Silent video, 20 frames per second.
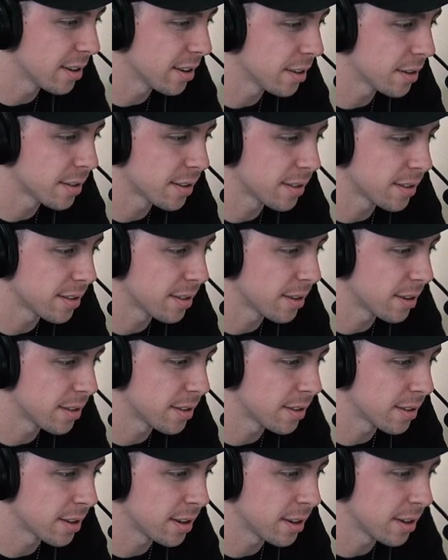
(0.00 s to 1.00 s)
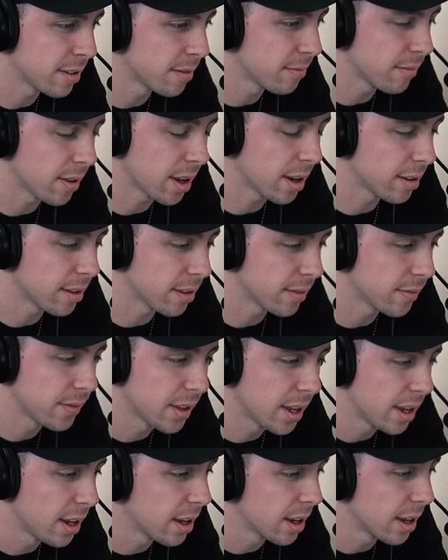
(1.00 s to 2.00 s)
Hussein, I don't know.
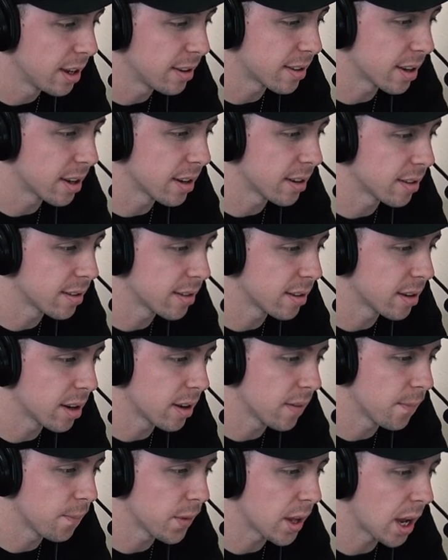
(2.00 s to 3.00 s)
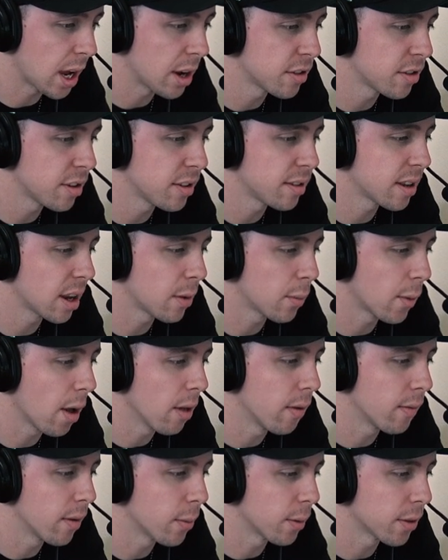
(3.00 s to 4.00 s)
He says, "How does she stay
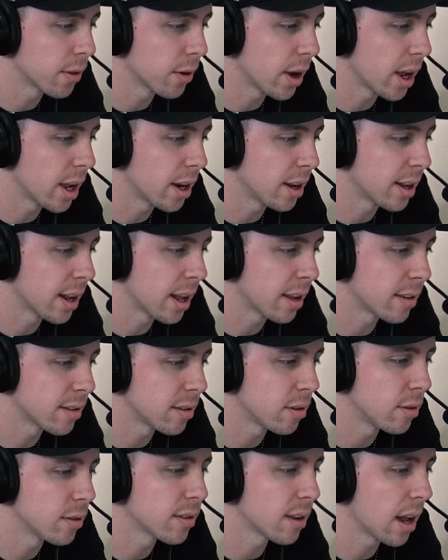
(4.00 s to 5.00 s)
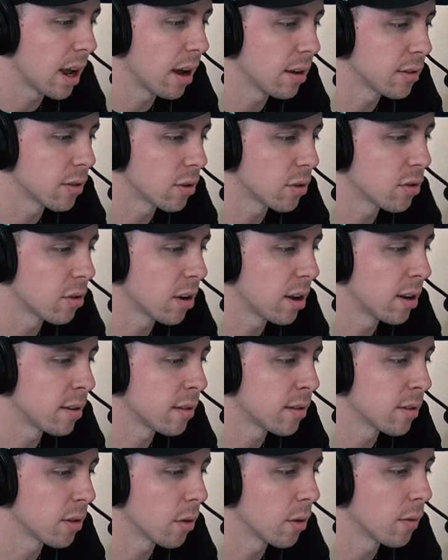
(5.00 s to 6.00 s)
relevant with her editing as new styles or
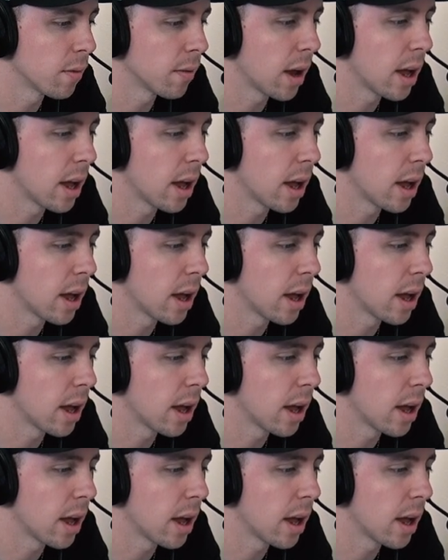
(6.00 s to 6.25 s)
trends or of